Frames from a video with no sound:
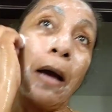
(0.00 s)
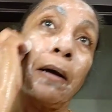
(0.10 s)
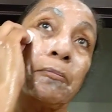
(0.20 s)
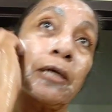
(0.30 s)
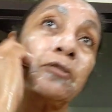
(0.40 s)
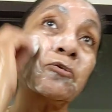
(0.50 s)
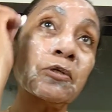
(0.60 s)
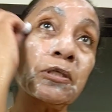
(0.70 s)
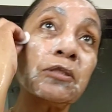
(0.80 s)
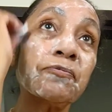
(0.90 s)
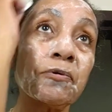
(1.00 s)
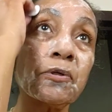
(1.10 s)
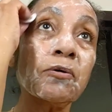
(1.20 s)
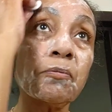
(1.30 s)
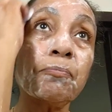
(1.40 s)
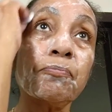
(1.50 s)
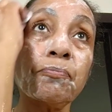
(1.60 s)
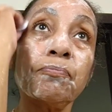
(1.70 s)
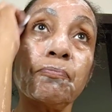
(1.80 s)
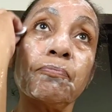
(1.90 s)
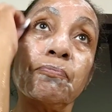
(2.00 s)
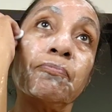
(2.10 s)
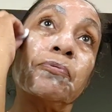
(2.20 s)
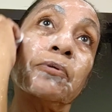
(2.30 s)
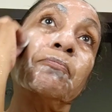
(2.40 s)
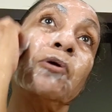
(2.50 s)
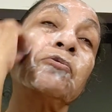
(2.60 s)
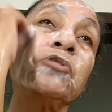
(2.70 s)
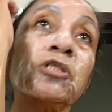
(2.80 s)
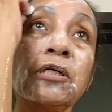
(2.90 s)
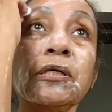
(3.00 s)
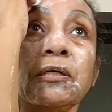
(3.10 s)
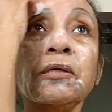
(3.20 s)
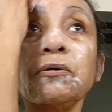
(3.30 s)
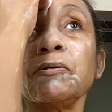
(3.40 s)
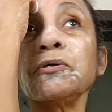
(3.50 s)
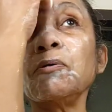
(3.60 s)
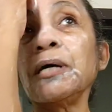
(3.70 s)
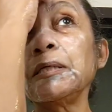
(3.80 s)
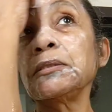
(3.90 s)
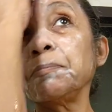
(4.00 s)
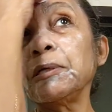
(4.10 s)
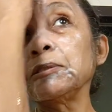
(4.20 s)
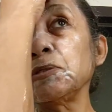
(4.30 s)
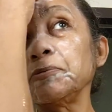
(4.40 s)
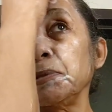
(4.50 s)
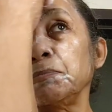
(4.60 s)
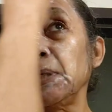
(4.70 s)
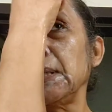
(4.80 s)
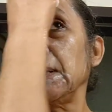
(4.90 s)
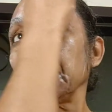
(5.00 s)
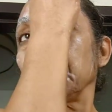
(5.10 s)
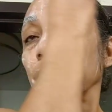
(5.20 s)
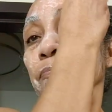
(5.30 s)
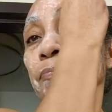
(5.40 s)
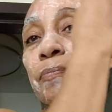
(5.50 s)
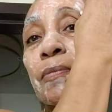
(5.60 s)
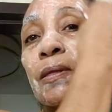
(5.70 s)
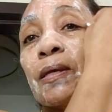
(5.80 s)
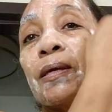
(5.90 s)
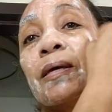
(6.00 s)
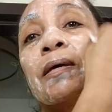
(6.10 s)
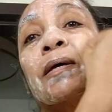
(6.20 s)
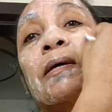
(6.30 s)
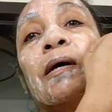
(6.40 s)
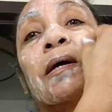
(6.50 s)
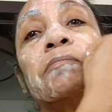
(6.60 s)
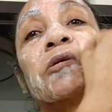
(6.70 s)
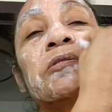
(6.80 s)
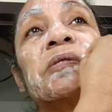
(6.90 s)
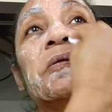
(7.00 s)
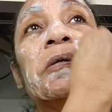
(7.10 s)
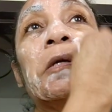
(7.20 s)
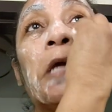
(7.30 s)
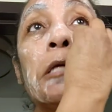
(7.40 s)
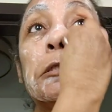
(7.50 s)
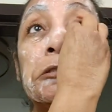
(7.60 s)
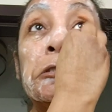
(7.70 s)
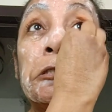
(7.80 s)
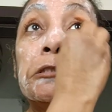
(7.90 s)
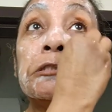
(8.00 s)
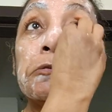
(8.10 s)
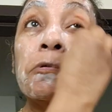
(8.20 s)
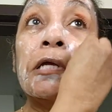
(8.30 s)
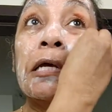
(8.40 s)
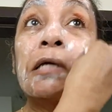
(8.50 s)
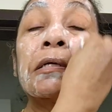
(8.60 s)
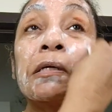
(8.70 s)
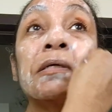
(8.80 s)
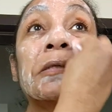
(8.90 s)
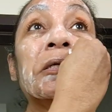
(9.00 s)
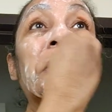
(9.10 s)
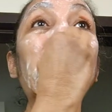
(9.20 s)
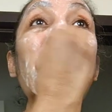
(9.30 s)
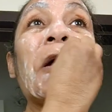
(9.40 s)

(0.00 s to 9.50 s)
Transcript: I'm not doing this for no promotion or nobody sponsoring me. I'm just doing it because this is what I do.